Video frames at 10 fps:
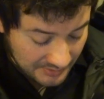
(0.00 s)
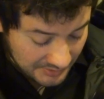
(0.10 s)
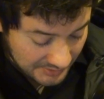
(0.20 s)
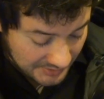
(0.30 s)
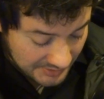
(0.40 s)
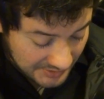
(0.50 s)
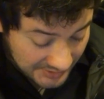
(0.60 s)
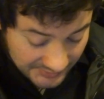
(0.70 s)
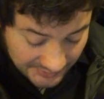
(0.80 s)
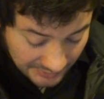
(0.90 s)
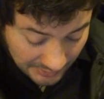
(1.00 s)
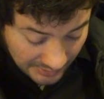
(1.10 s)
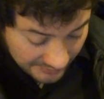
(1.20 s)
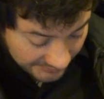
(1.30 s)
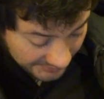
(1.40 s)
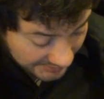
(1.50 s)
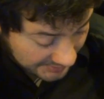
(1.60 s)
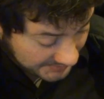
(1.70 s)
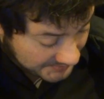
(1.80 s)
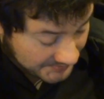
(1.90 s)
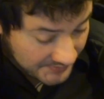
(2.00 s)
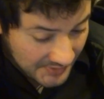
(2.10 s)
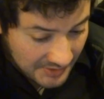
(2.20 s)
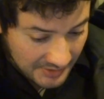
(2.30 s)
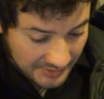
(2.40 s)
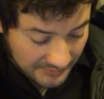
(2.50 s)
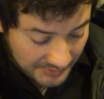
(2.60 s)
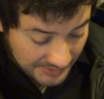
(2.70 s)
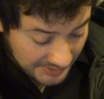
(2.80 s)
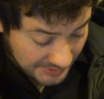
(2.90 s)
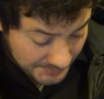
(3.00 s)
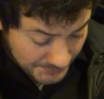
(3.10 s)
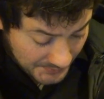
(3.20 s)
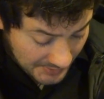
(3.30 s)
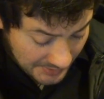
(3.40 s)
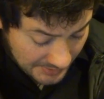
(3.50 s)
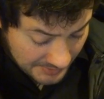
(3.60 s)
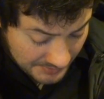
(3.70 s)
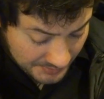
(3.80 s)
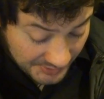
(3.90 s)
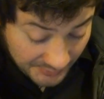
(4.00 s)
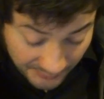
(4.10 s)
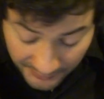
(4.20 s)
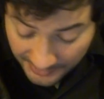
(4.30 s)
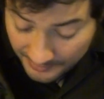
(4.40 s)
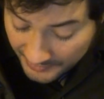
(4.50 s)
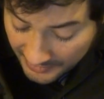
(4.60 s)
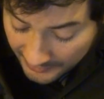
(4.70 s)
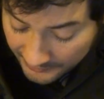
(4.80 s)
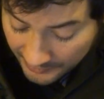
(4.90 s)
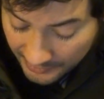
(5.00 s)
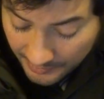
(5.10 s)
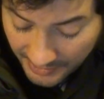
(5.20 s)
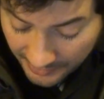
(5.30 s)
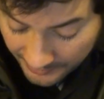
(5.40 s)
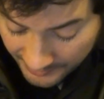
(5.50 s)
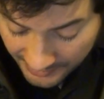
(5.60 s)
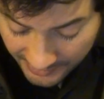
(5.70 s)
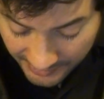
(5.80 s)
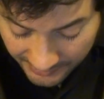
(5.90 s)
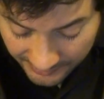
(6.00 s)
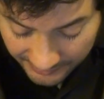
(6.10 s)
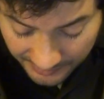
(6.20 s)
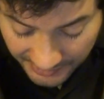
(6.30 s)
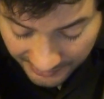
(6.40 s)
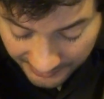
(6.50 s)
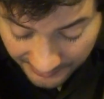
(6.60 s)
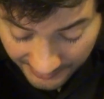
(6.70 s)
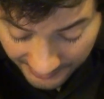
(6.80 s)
nice and lofty and everything. But the fit. Now let's talk about the subjective